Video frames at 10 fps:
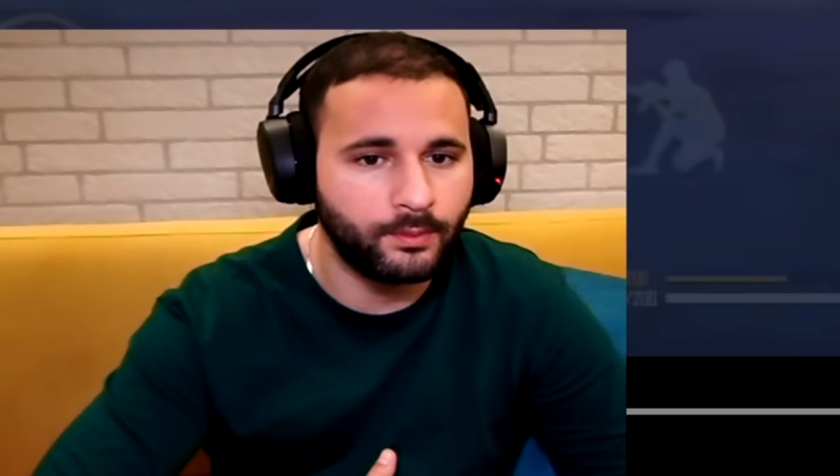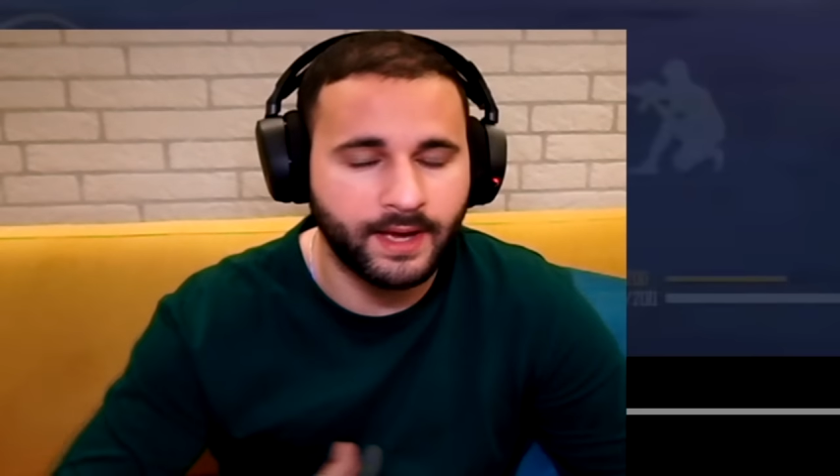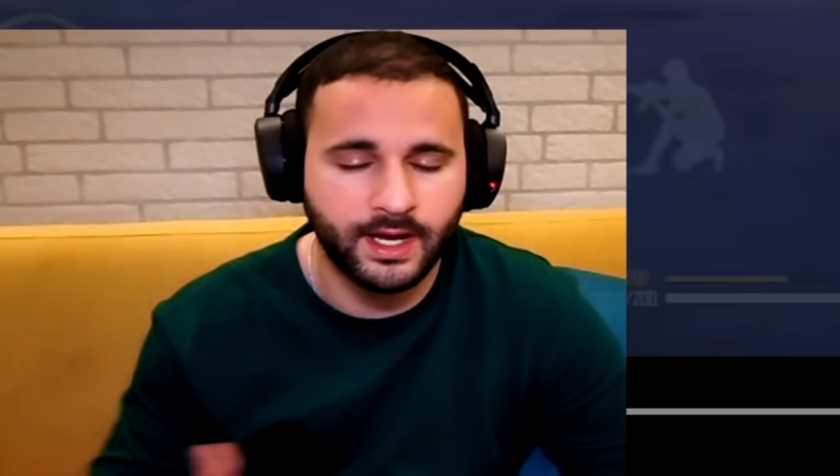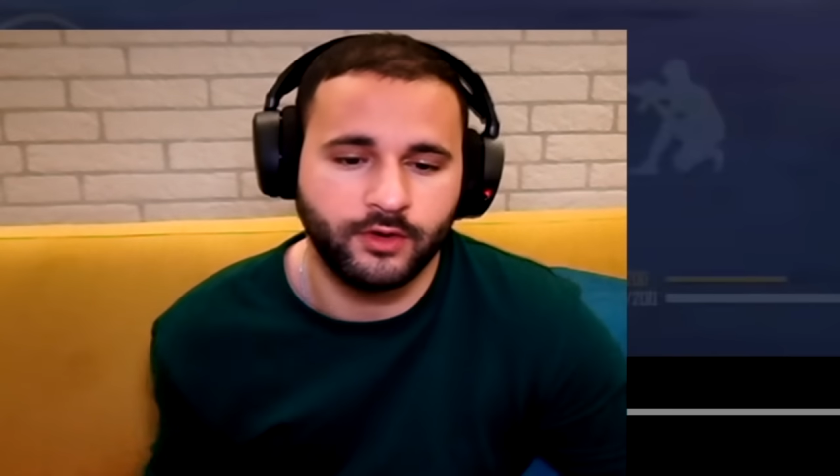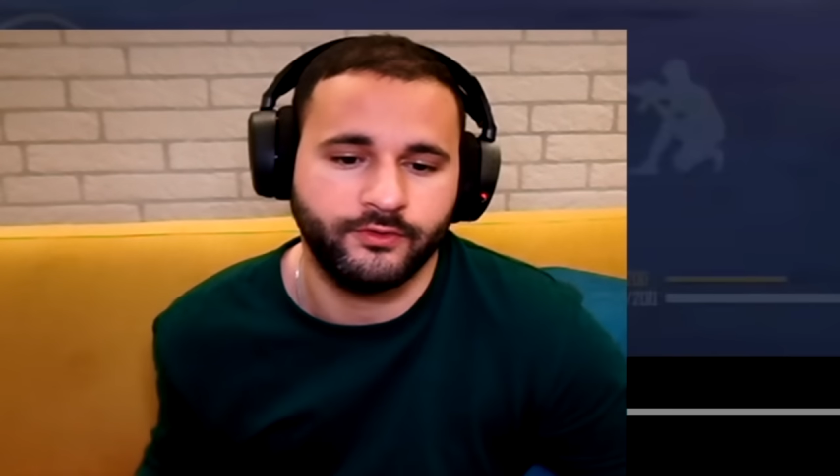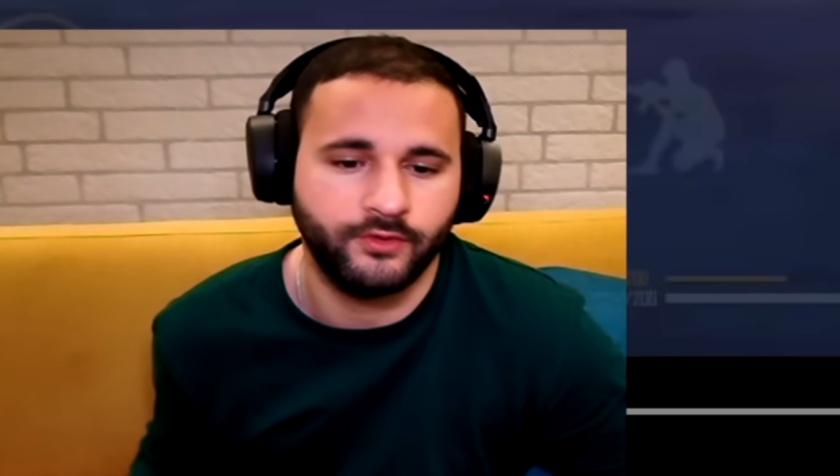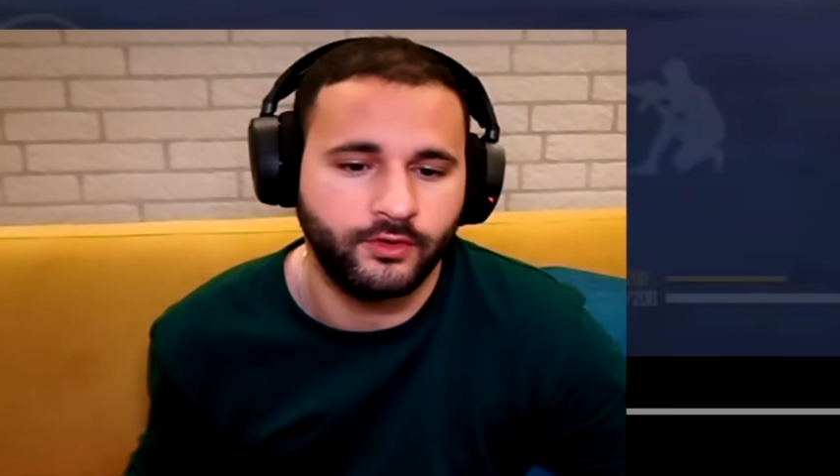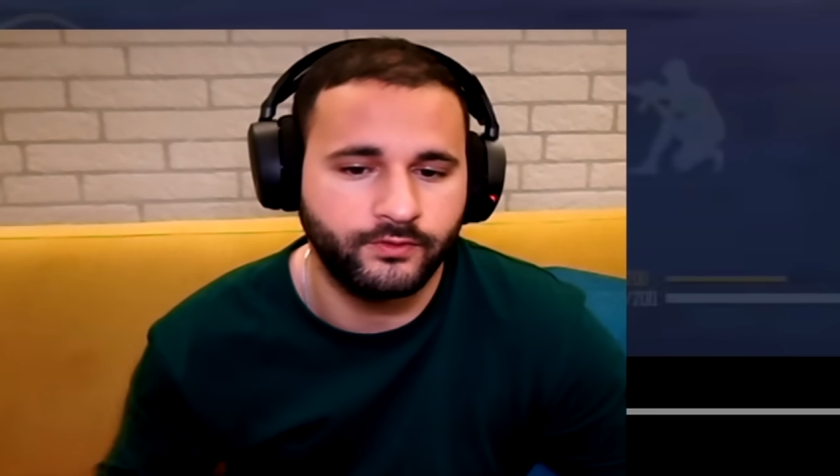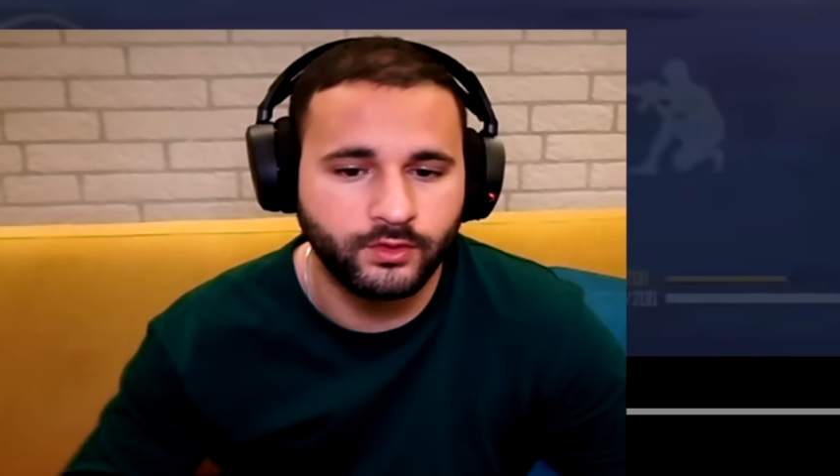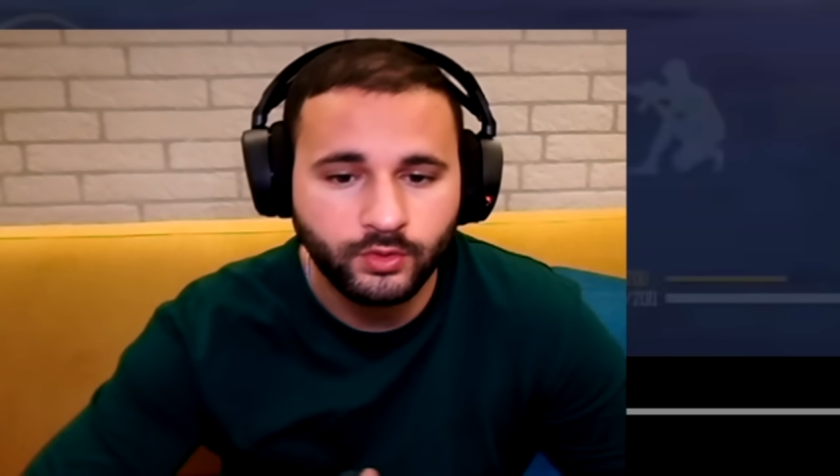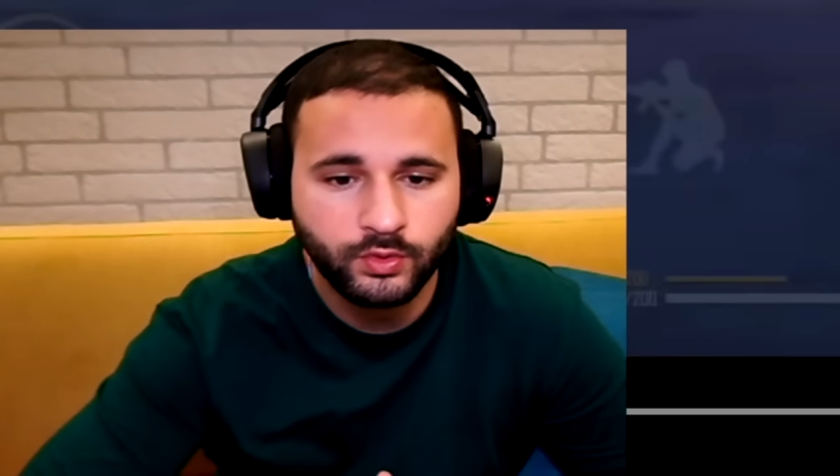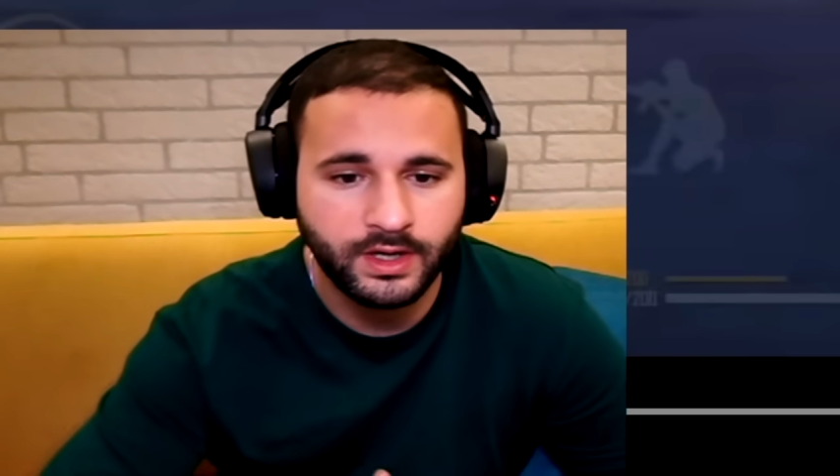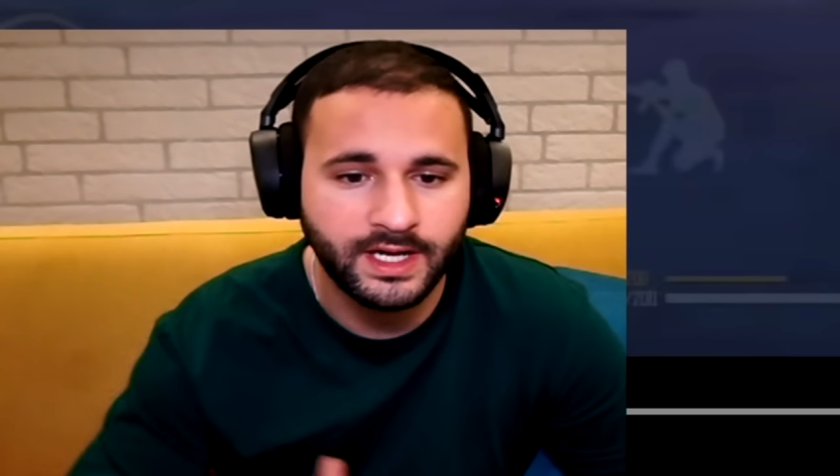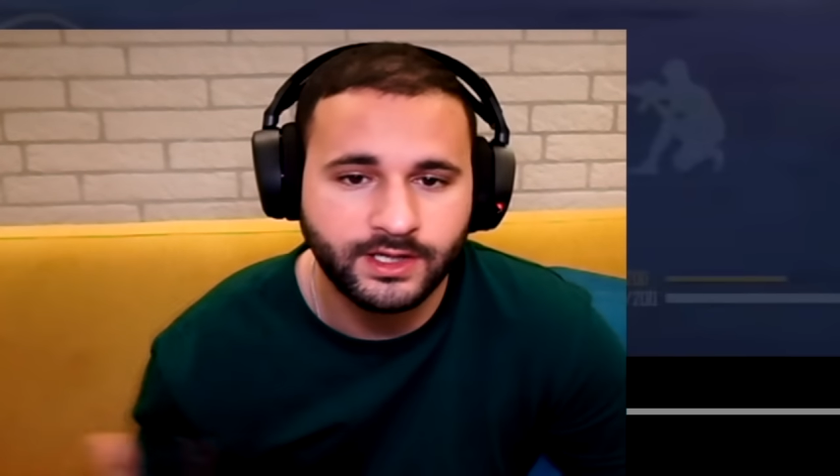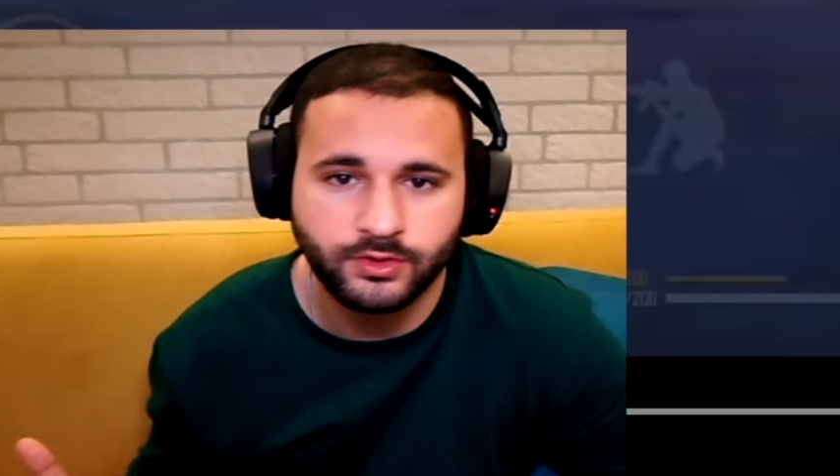pack of of glue wall
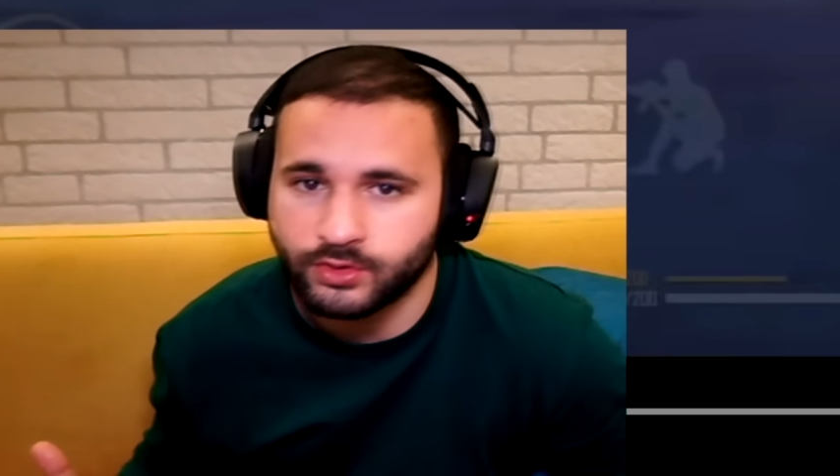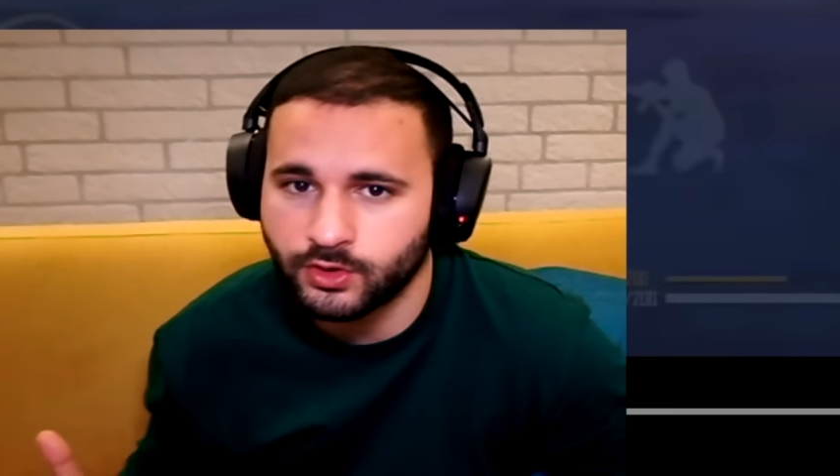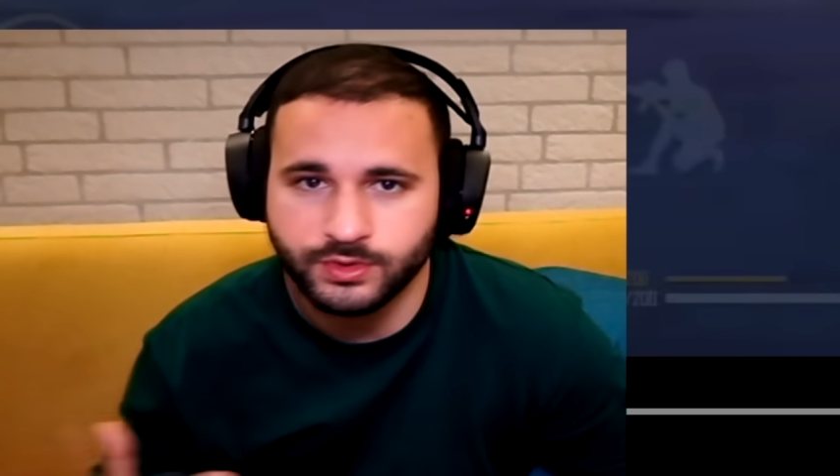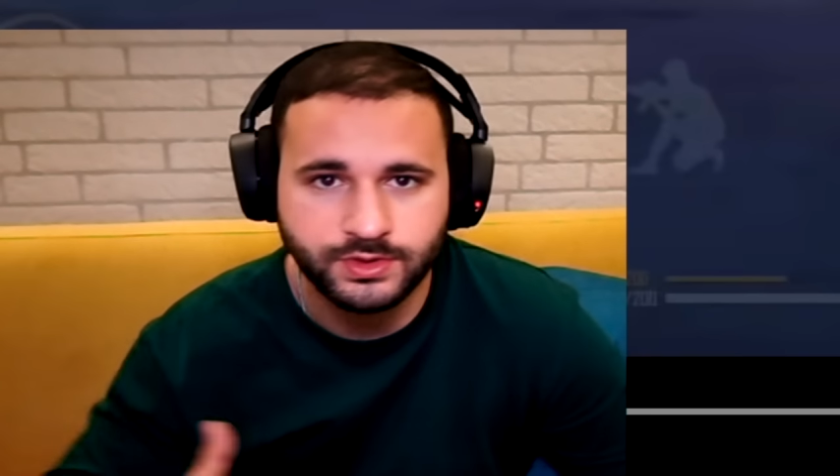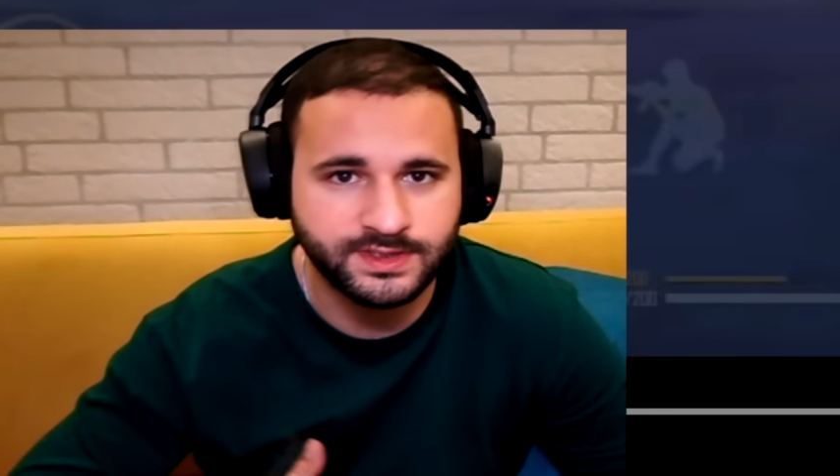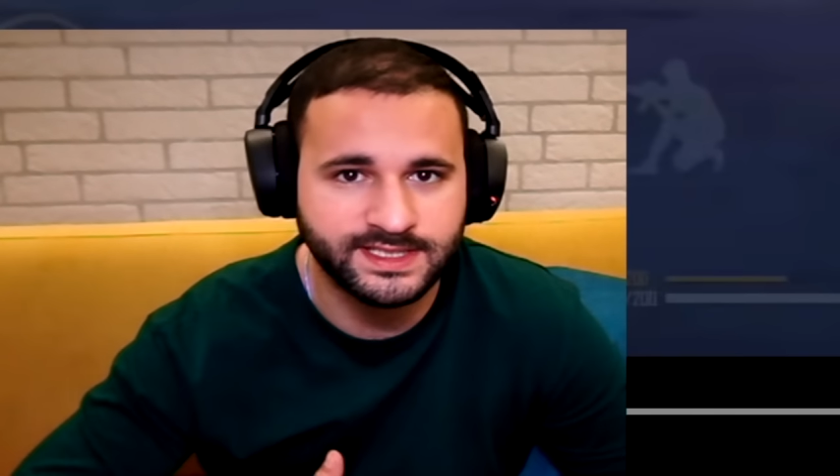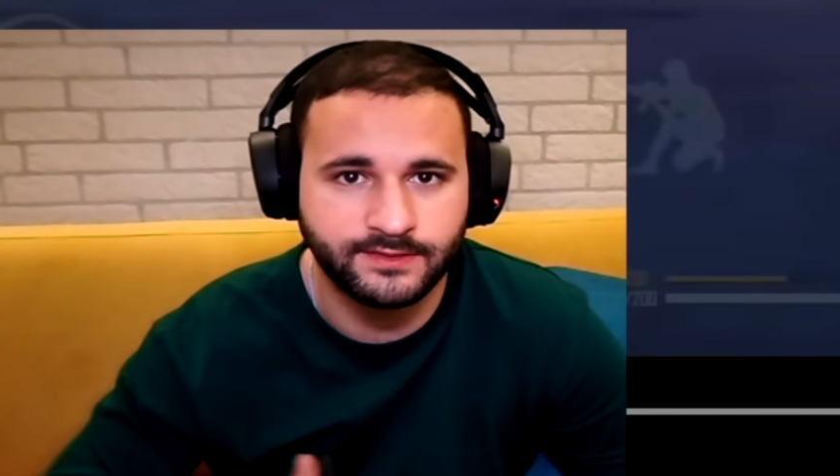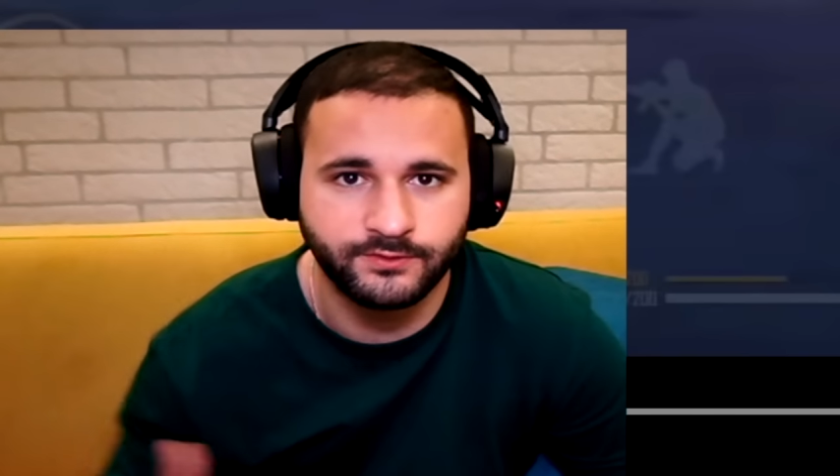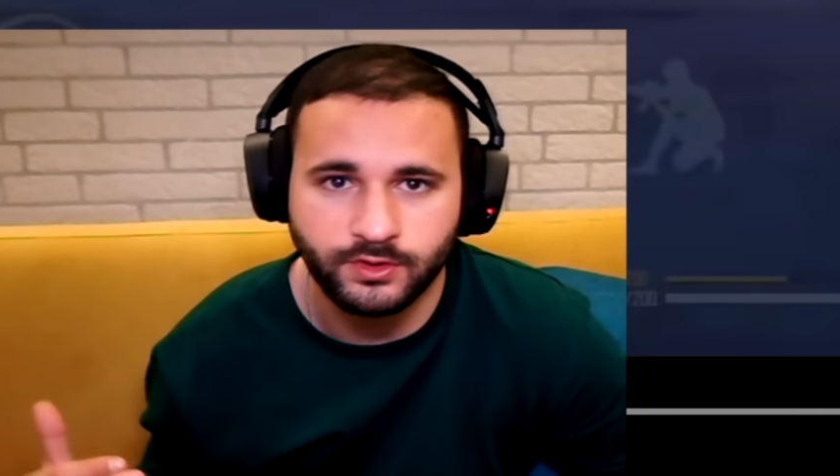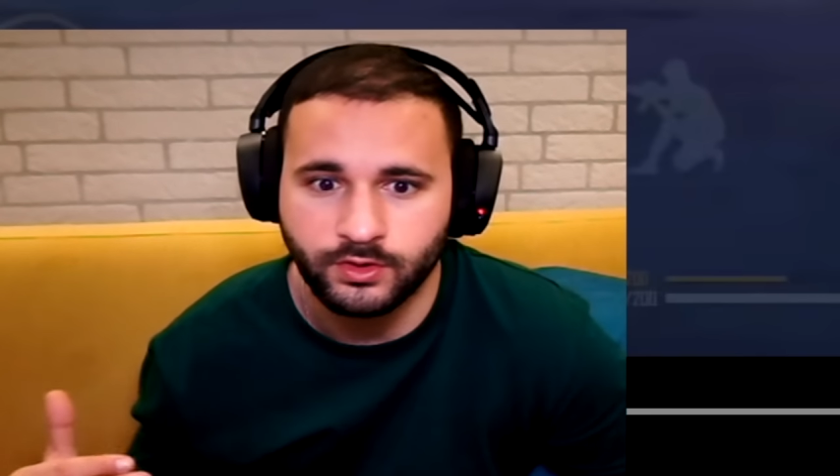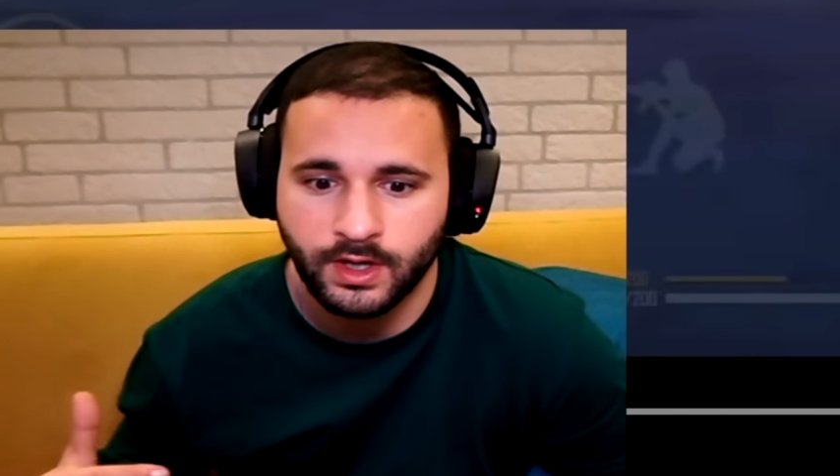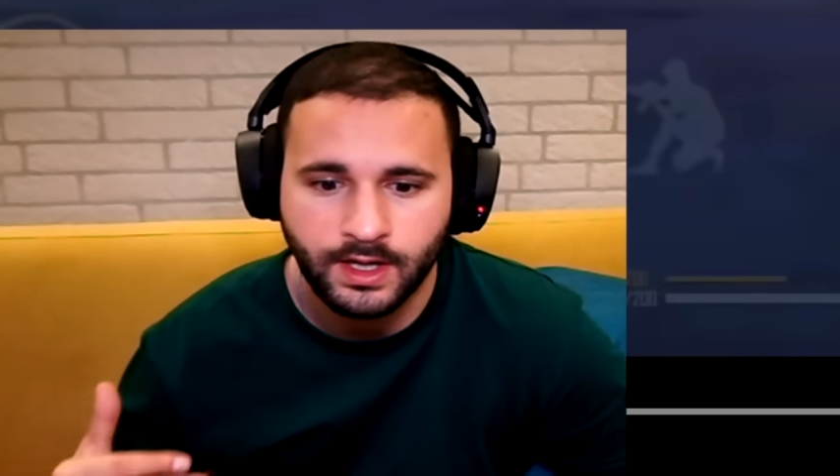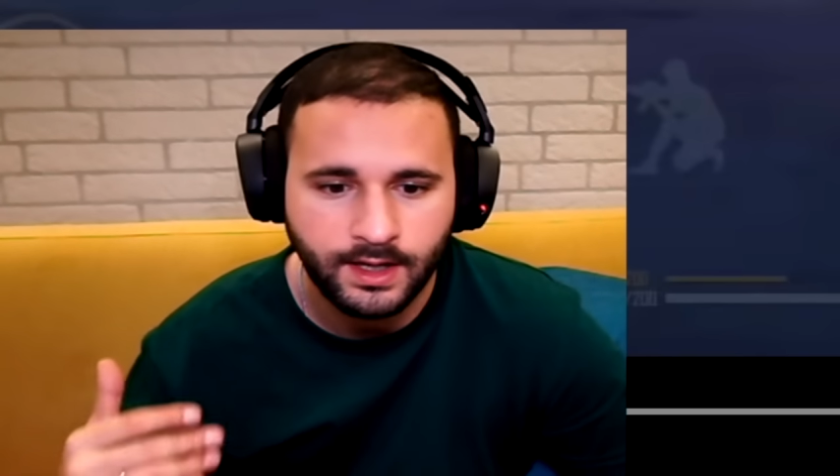like you close yourself. You know.